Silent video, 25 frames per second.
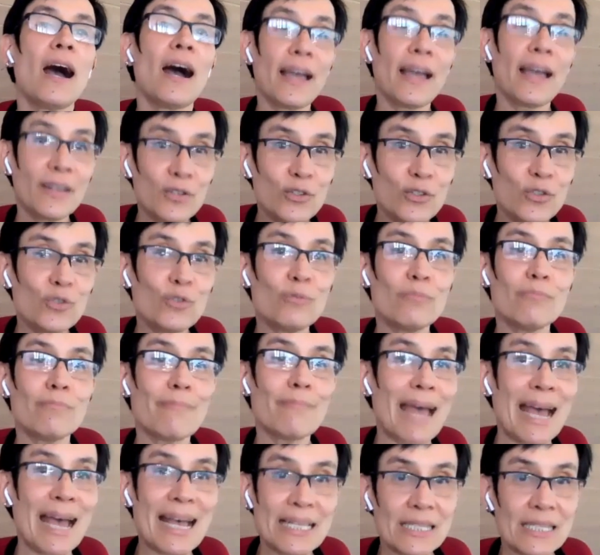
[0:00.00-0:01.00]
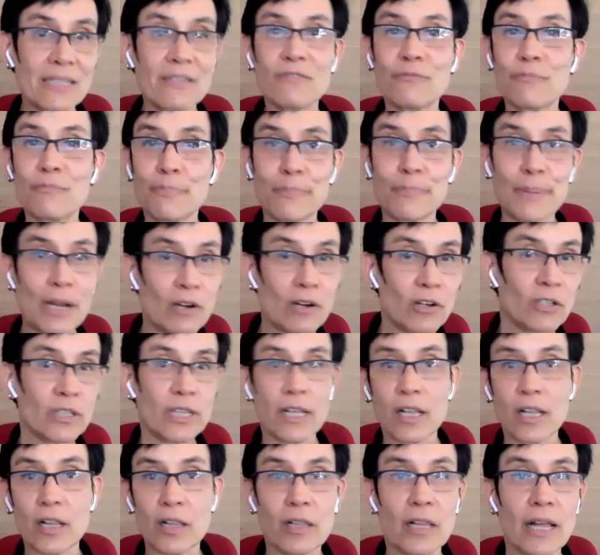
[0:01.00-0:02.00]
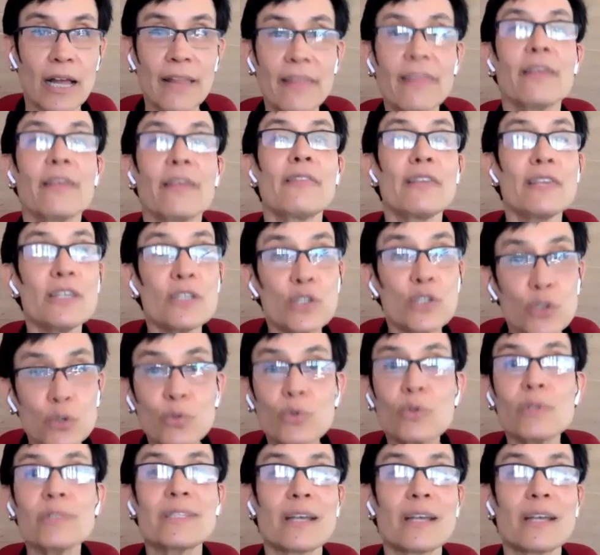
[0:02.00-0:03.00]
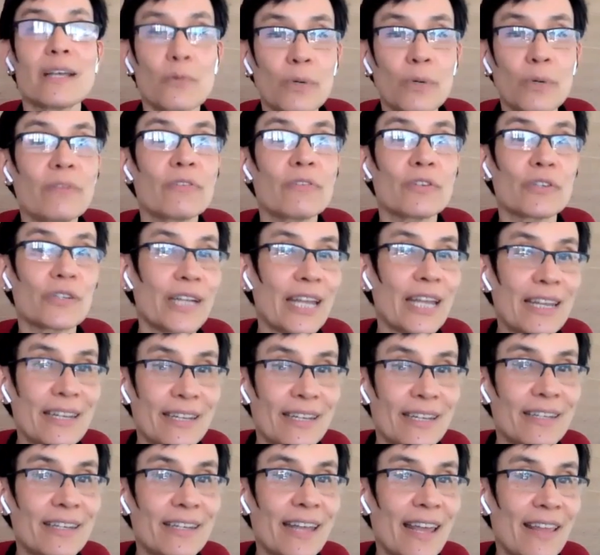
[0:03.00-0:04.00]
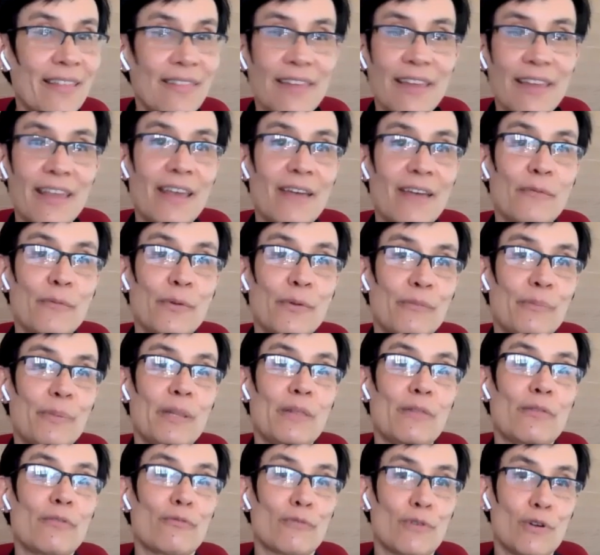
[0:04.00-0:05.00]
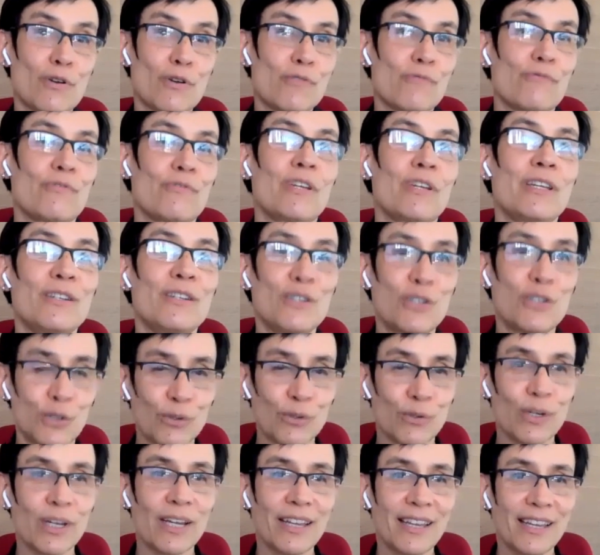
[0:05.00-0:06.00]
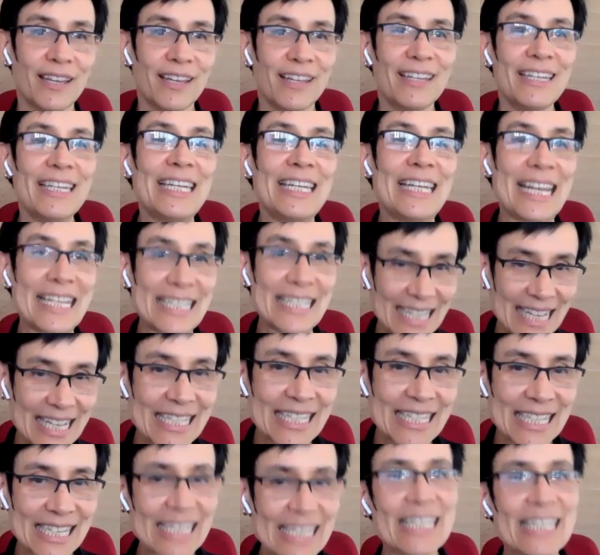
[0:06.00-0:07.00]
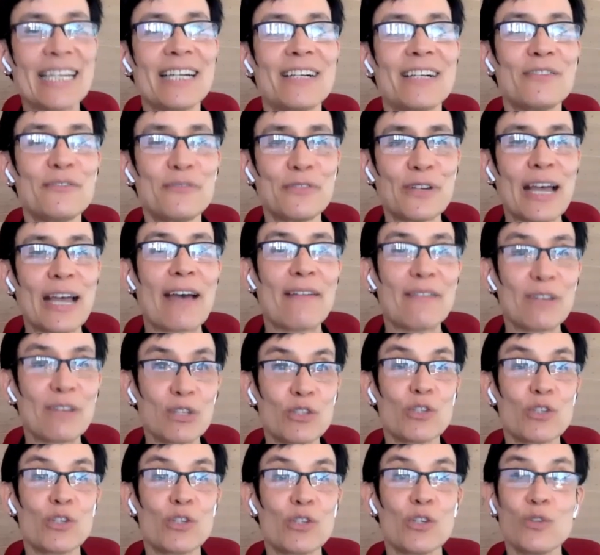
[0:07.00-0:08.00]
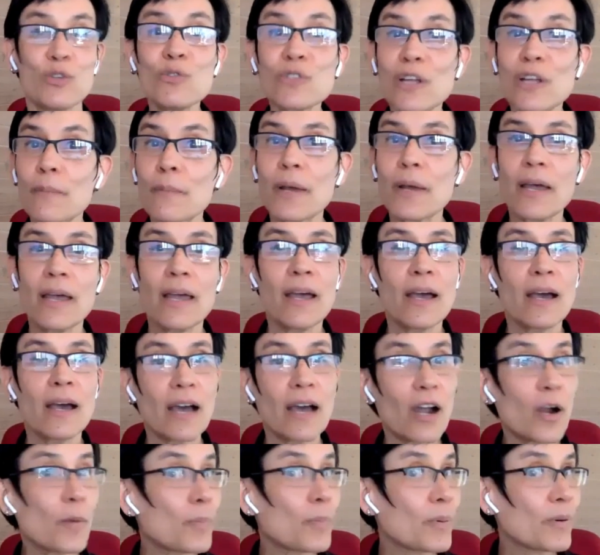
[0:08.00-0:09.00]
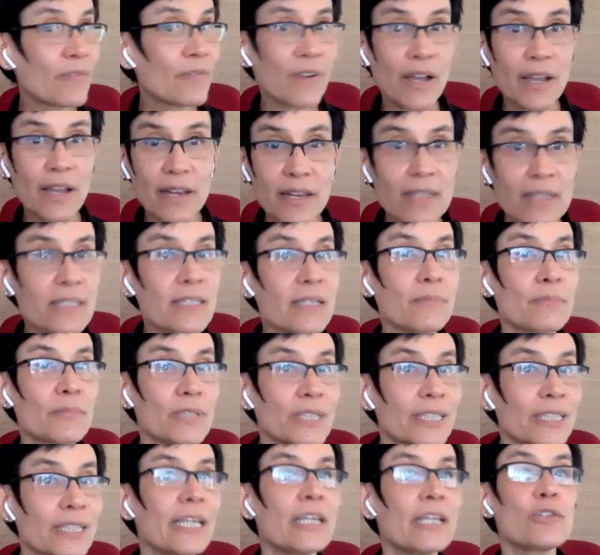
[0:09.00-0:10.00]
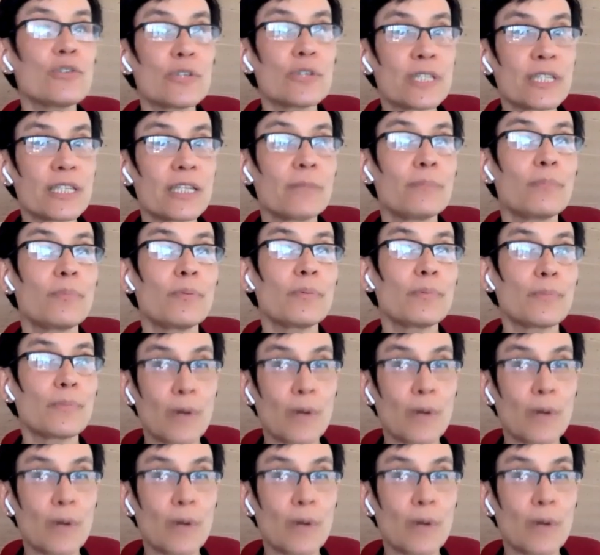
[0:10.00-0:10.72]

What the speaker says: I do massive parallel. I think these tools that we've created and we've been thrown into necessity of having to use them are providing some really interesting